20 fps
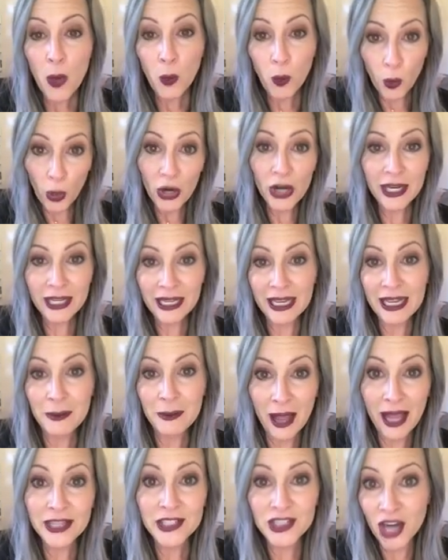
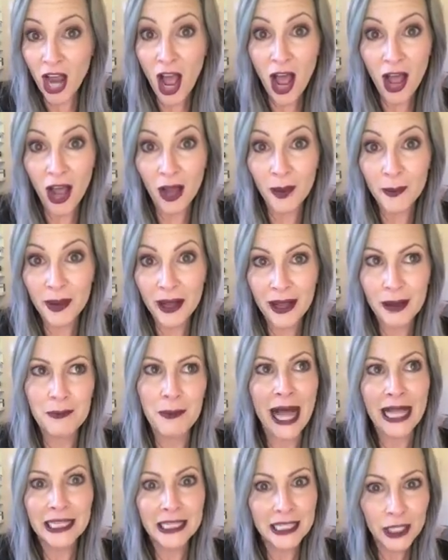working my job,
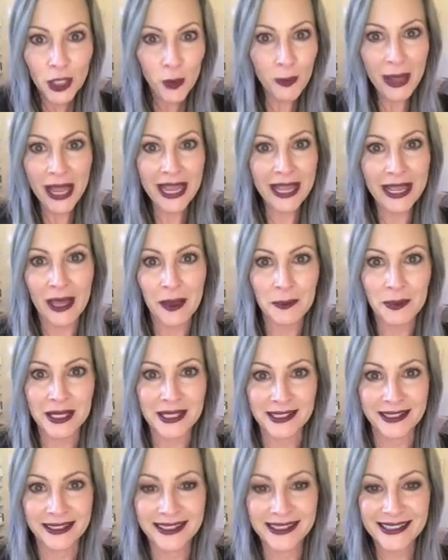my little makeup
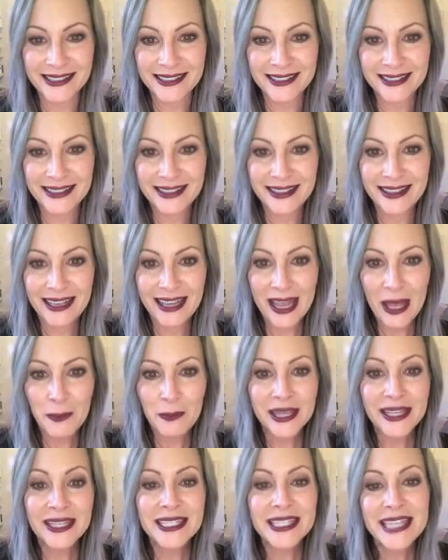business,
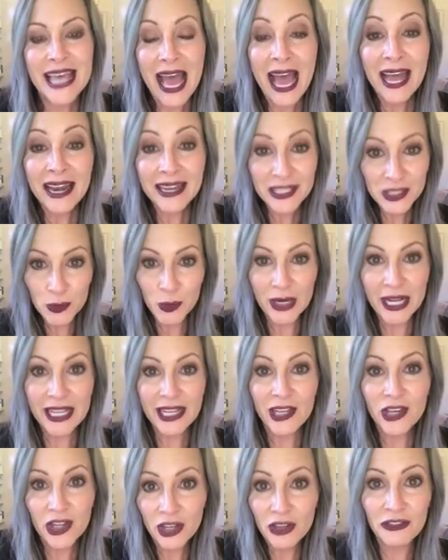because that is what it
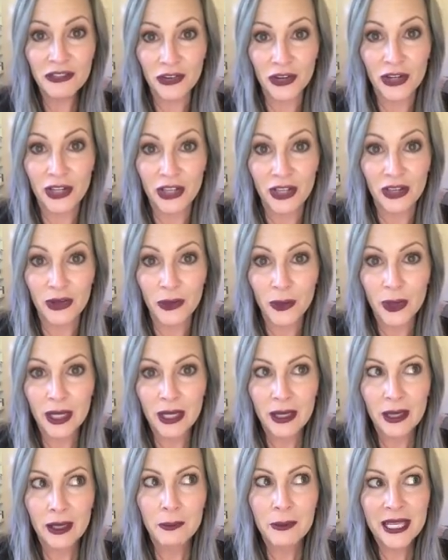can do for you.
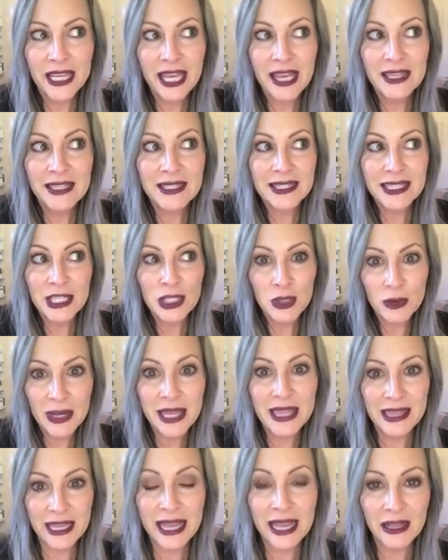Because you
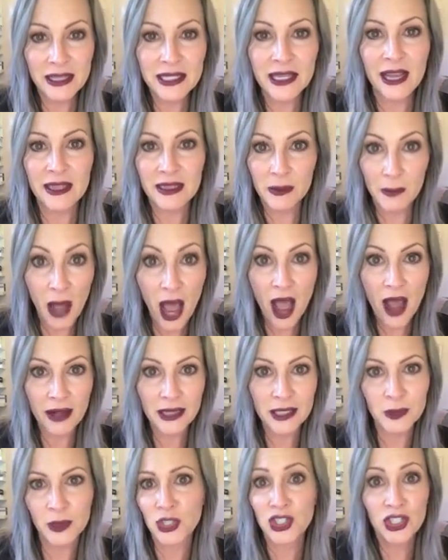can think outside the
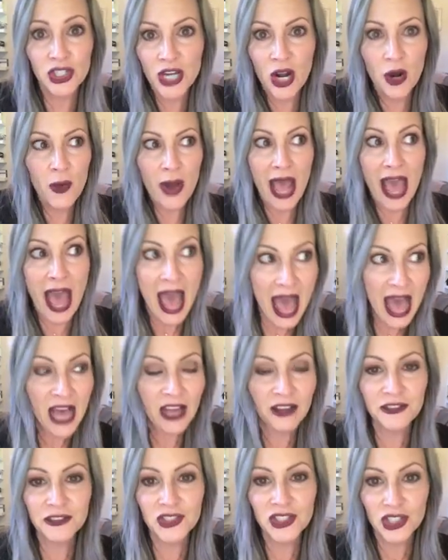box, because you don't
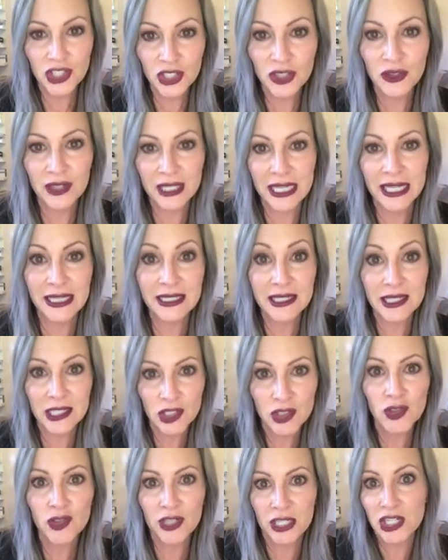have to do things in
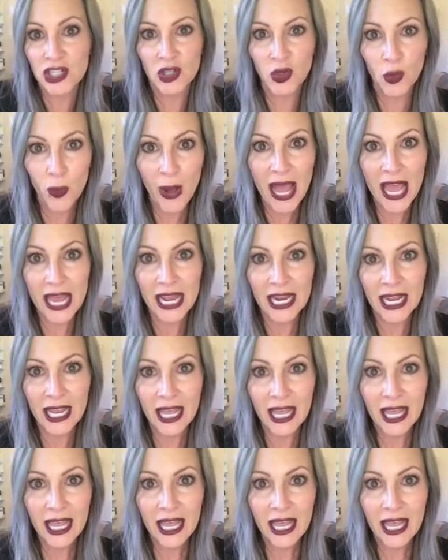a traditional way.